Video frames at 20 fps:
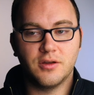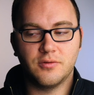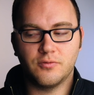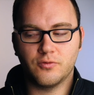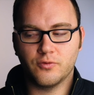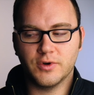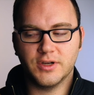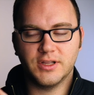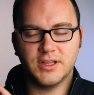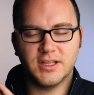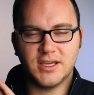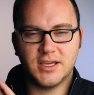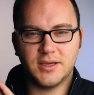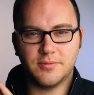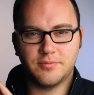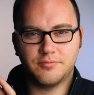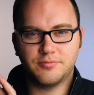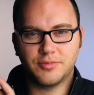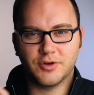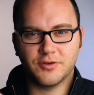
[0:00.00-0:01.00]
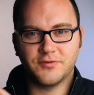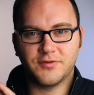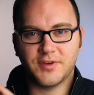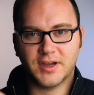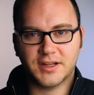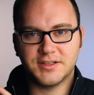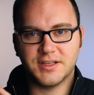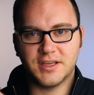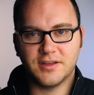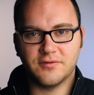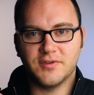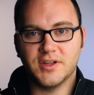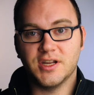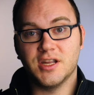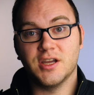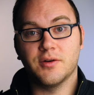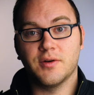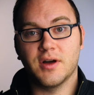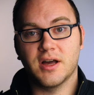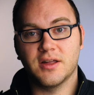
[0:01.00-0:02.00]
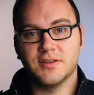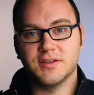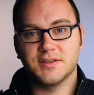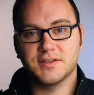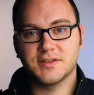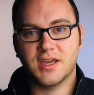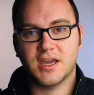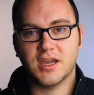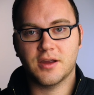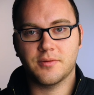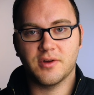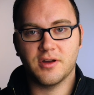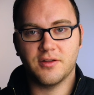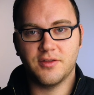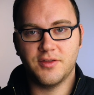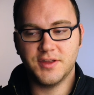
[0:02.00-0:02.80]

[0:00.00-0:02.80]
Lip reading: really perfecting video on this camera.